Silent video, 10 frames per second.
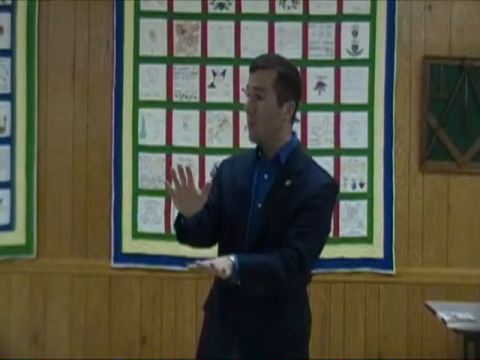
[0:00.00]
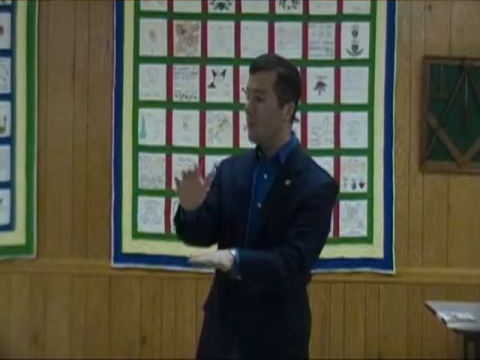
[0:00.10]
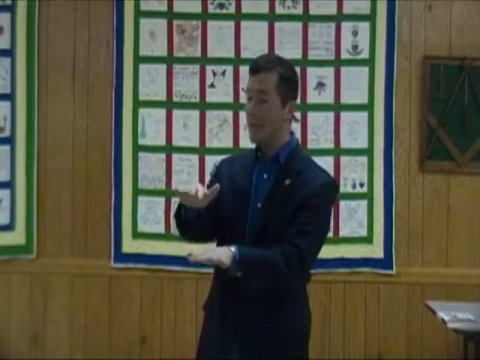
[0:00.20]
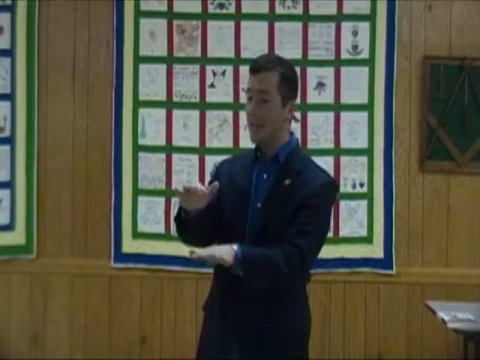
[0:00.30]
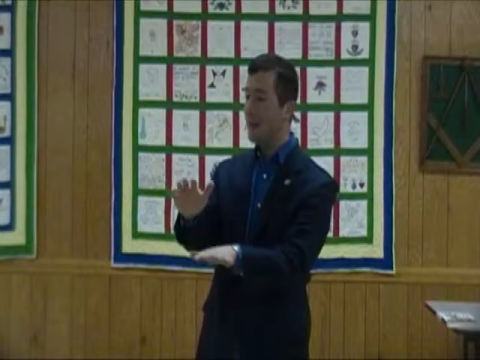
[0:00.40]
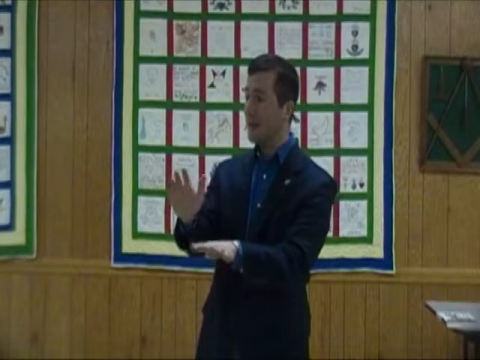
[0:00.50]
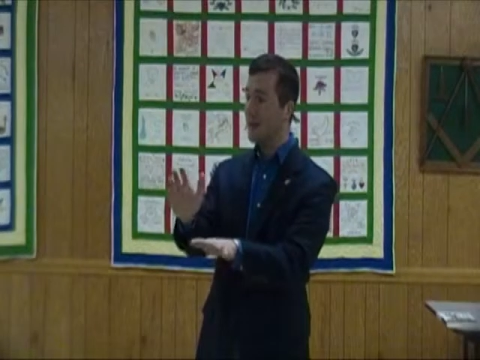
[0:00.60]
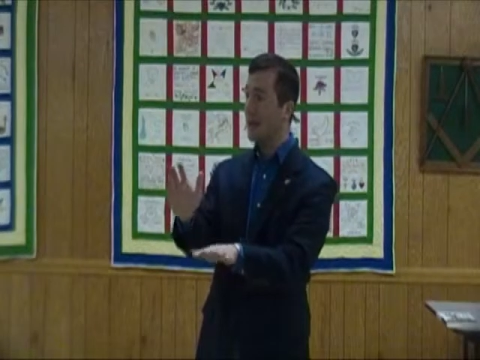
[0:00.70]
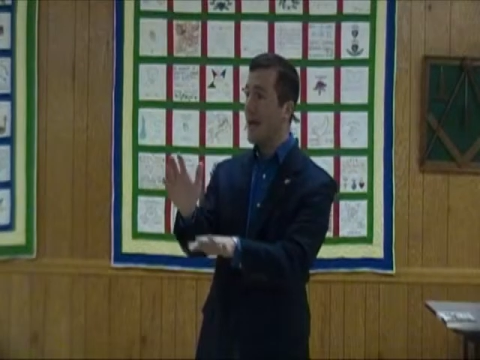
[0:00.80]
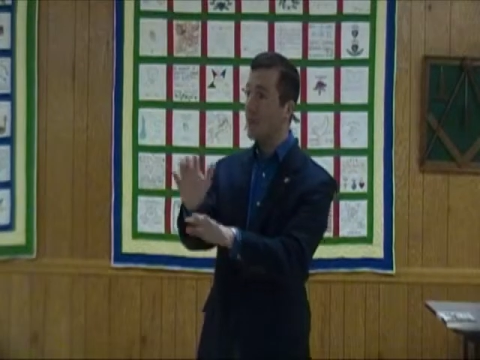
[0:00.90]
but at
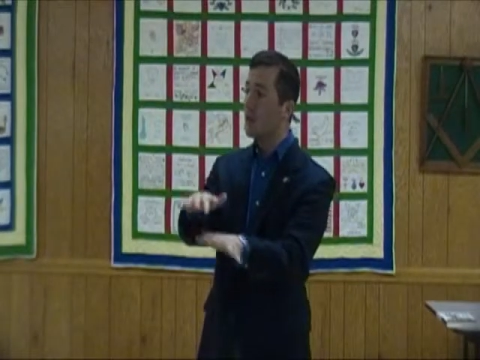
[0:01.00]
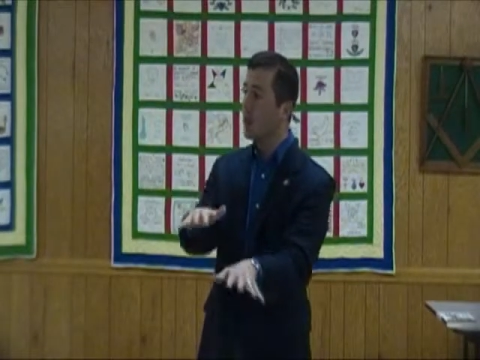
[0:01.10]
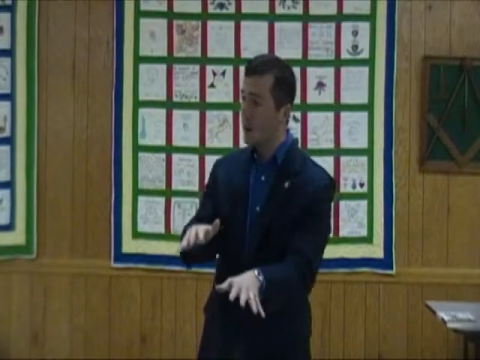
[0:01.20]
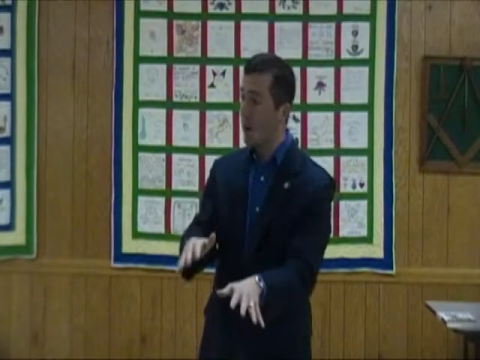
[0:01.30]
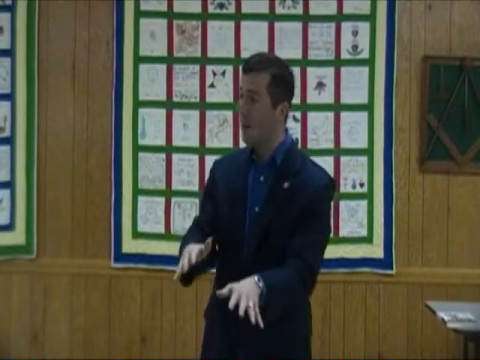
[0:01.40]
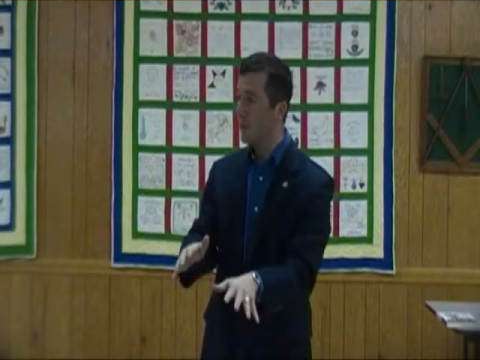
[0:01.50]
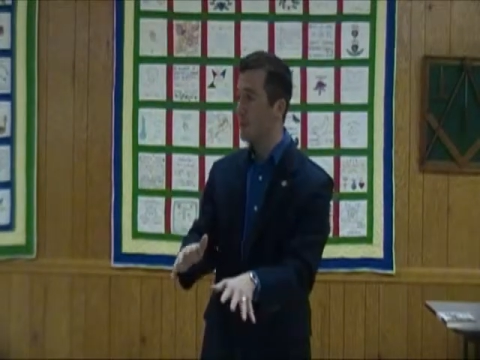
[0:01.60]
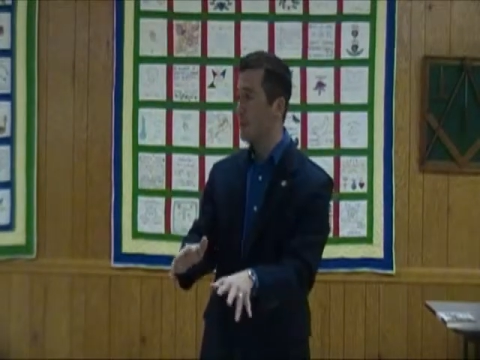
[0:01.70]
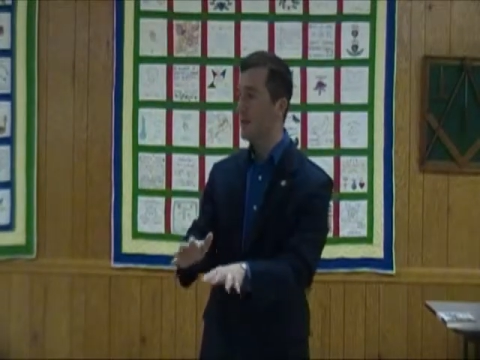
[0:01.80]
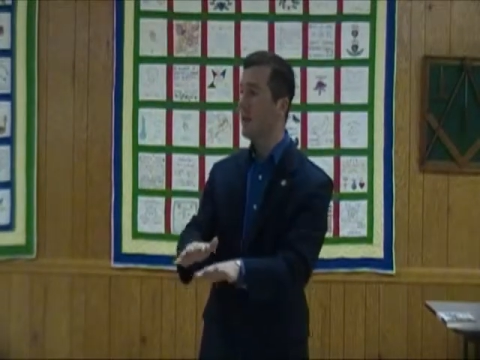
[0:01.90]
least stops the problem
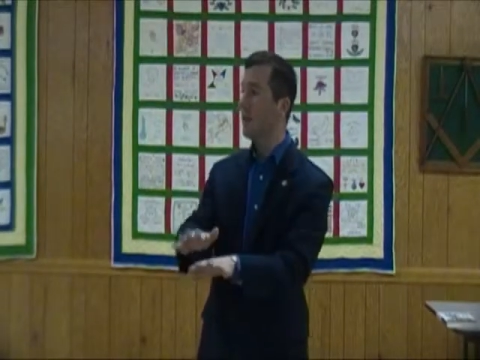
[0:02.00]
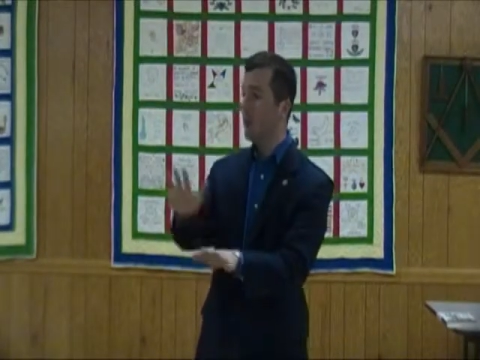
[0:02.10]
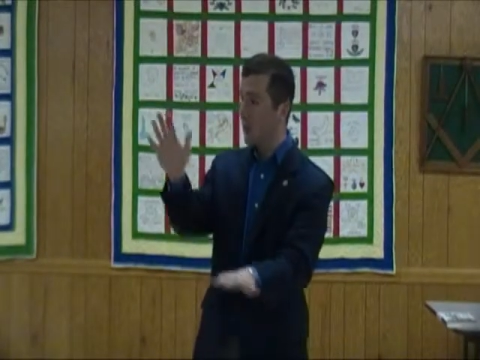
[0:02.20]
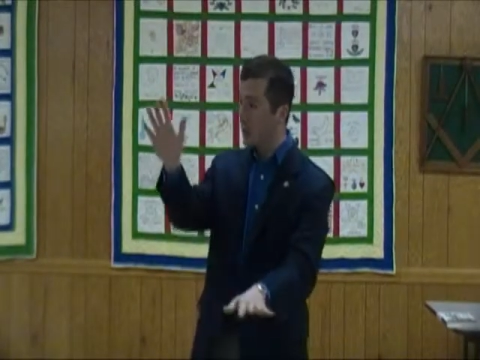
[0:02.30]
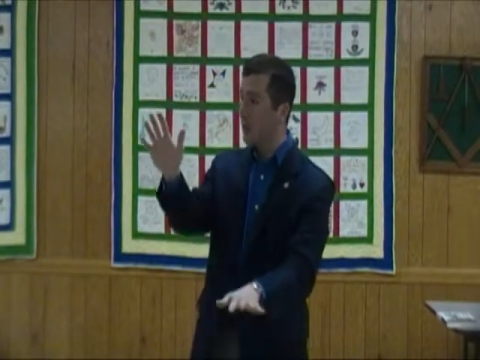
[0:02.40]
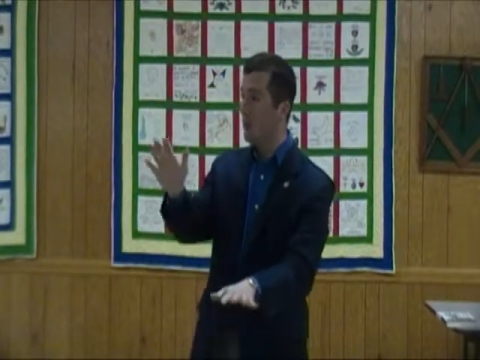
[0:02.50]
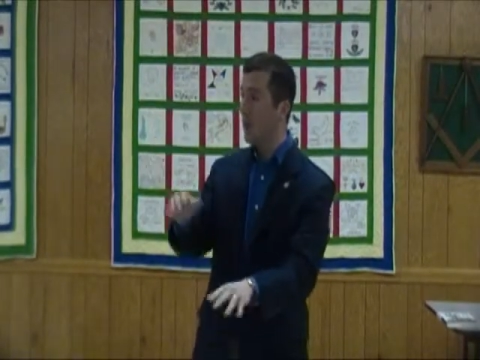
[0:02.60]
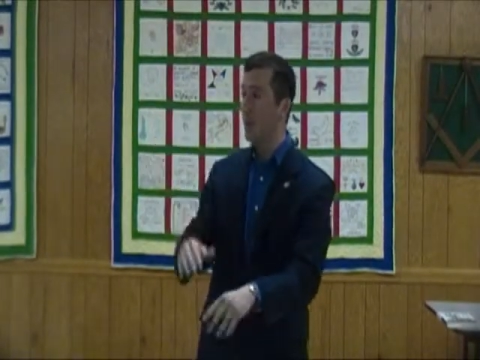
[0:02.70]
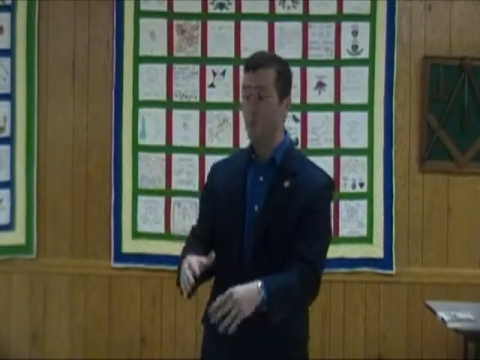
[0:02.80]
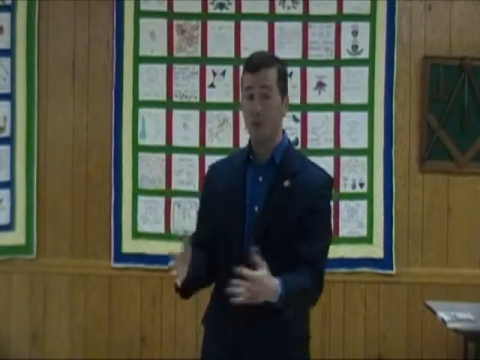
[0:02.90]
from continuing to
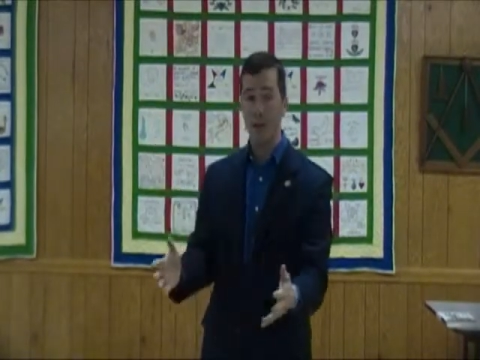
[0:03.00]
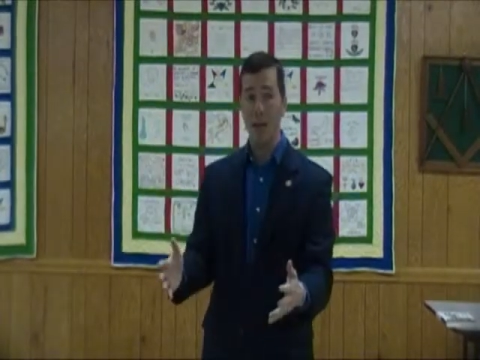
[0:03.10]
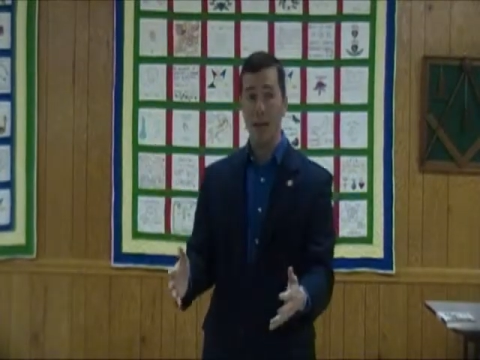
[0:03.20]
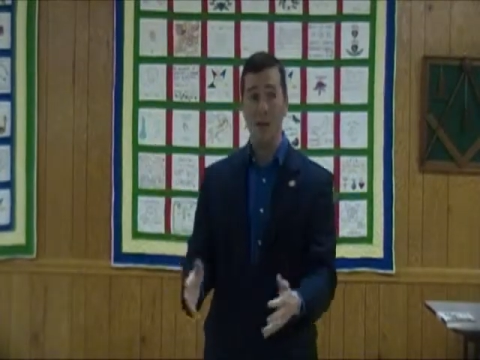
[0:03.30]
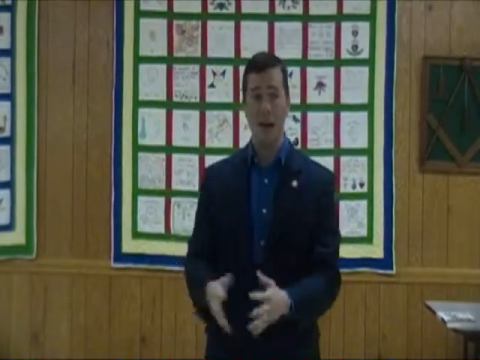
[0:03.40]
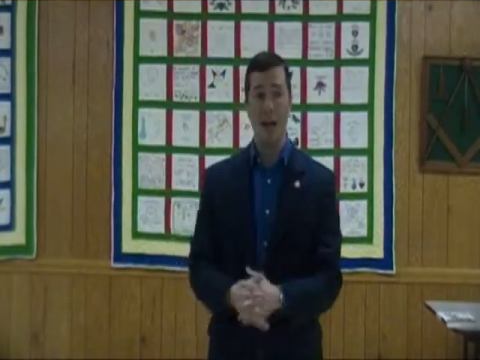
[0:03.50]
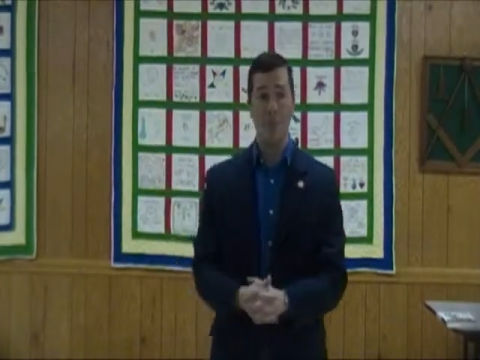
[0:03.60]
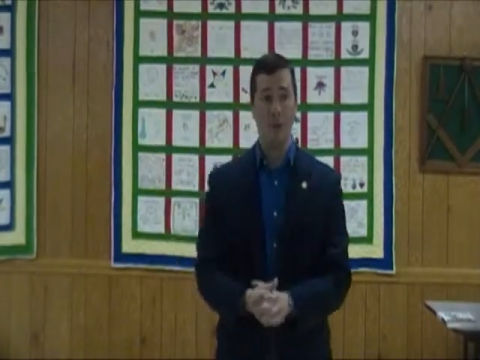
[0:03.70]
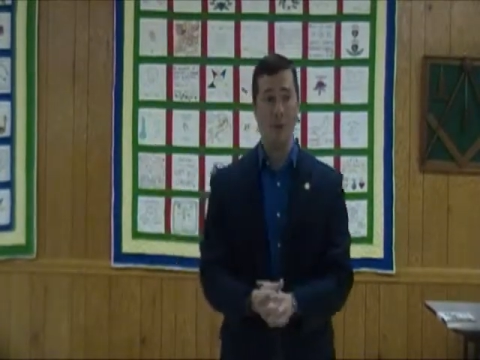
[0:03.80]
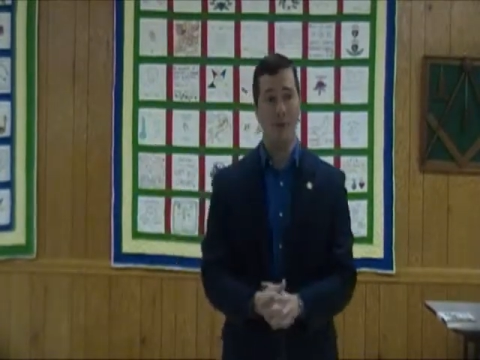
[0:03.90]
expand. Right. Right now it's happening.